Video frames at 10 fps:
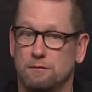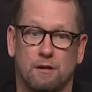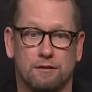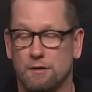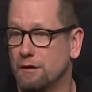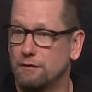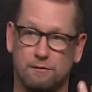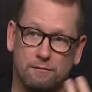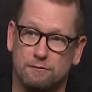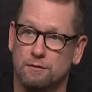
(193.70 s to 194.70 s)
us on a
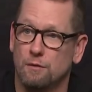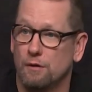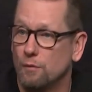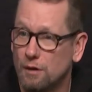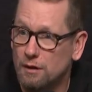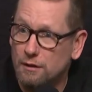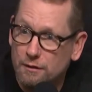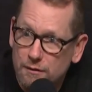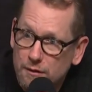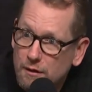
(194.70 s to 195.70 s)
2-on-1
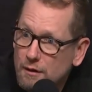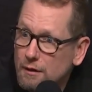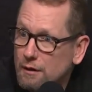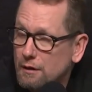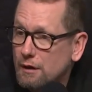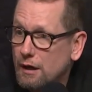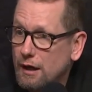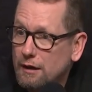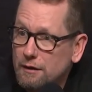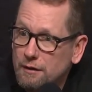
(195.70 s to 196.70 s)
and a
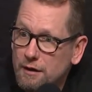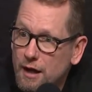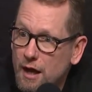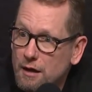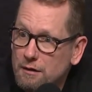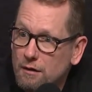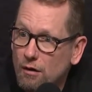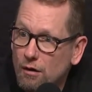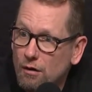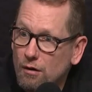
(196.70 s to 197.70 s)
hand in the net
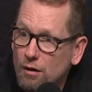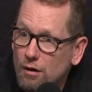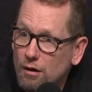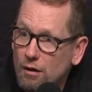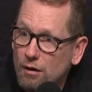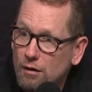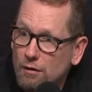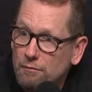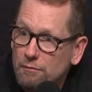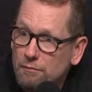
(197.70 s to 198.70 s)
call
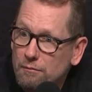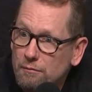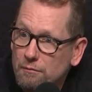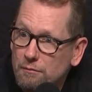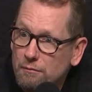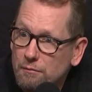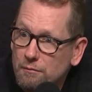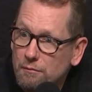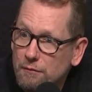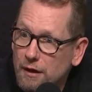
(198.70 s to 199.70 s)

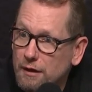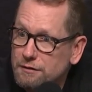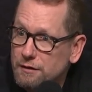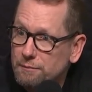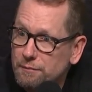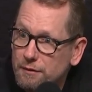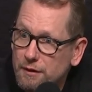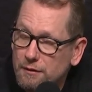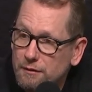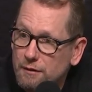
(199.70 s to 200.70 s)
that ends up
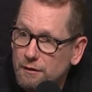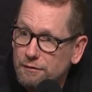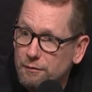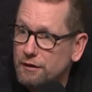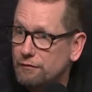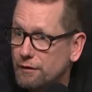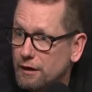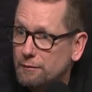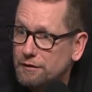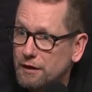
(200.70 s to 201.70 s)
in a 3 for
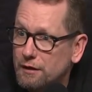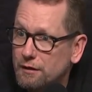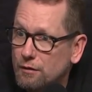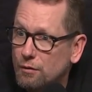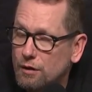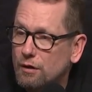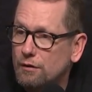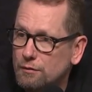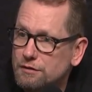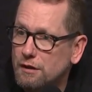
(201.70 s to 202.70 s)
them at the end of the quarter. You know,
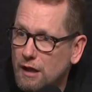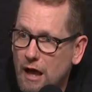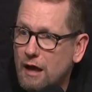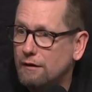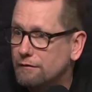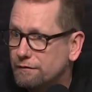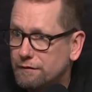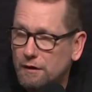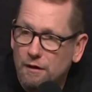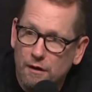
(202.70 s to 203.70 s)
there was a lot
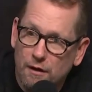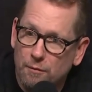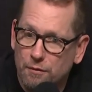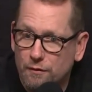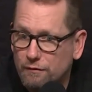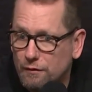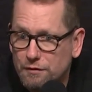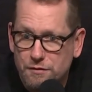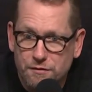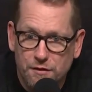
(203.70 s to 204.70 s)
of a couple
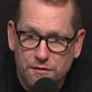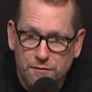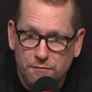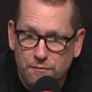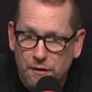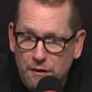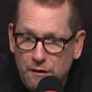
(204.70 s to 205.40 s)
reversals on some